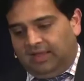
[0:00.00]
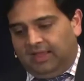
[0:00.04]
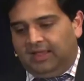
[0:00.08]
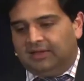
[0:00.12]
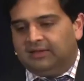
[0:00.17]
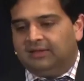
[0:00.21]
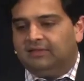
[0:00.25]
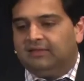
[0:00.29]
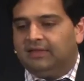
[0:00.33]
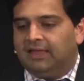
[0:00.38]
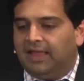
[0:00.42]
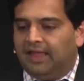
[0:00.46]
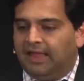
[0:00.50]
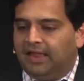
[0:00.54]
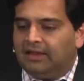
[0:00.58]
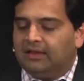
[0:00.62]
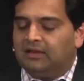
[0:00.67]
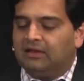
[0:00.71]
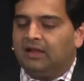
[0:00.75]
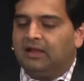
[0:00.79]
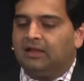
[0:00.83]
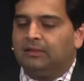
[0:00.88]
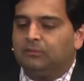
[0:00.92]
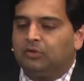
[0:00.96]
And in the
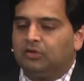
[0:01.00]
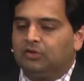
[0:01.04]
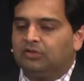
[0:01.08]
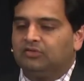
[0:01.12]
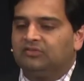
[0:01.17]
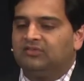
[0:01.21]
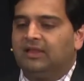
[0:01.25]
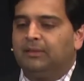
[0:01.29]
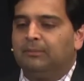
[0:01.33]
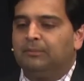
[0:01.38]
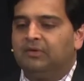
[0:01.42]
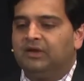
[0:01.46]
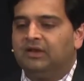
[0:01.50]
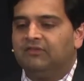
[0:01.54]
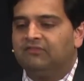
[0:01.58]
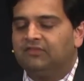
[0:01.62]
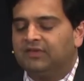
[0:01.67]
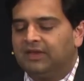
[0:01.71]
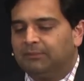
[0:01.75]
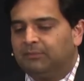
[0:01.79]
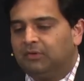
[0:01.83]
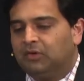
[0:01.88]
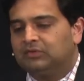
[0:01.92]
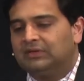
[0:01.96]
end, I'm going to say
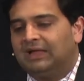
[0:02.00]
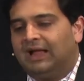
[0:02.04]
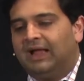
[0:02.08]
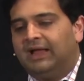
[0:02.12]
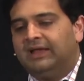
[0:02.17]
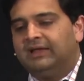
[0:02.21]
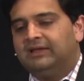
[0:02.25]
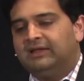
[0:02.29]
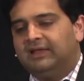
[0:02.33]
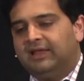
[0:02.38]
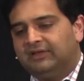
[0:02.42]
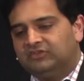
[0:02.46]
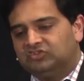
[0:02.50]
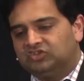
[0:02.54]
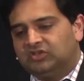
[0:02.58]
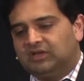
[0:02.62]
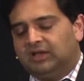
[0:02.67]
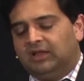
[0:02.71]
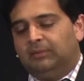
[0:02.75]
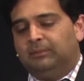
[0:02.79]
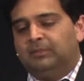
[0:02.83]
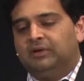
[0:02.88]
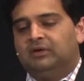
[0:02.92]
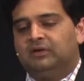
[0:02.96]
briefly about the IDH
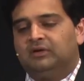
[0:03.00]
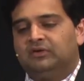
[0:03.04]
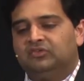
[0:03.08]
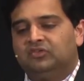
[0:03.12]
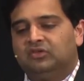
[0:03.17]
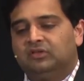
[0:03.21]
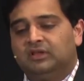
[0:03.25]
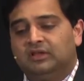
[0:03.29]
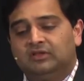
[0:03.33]
inhibitors.